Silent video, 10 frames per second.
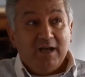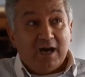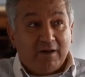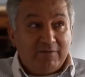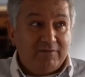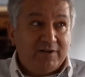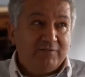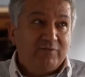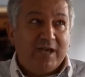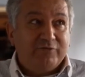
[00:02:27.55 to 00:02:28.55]
However,
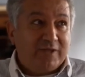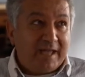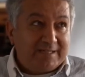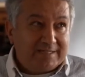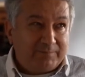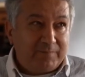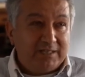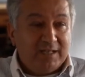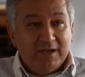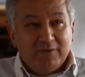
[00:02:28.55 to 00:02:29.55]
we have to accept
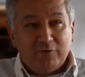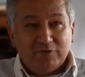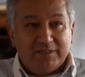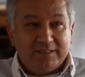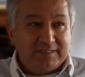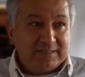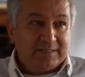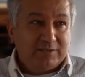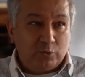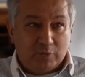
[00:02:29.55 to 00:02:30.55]
that for the
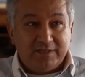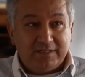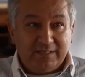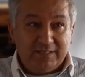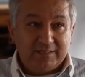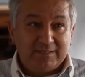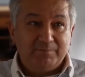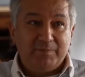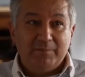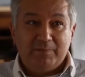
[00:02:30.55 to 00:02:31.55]
recent 20 years,
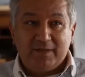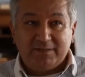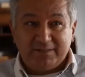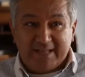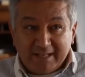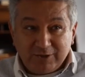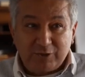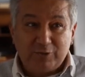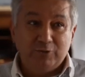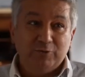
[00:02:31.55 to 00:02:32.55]
people are tend
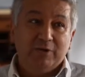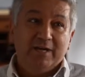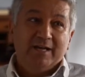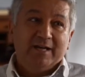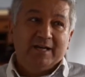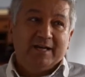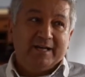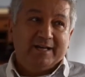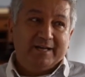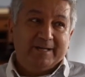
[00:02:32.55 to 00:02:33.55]
to
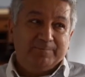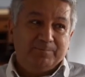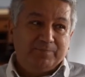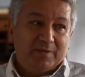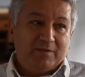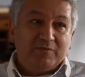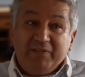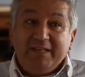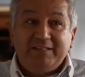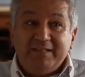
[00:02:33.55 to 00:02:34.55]
uh,
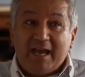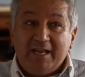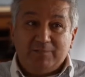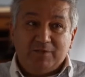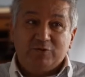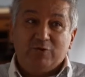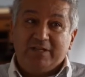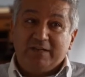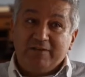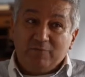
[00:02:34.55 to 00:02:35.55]
feed the animals or
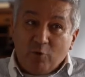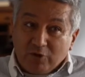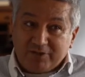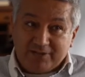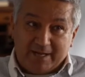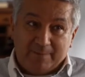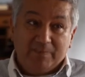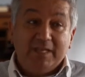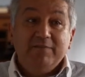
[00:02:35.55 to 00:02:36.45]
giving water them.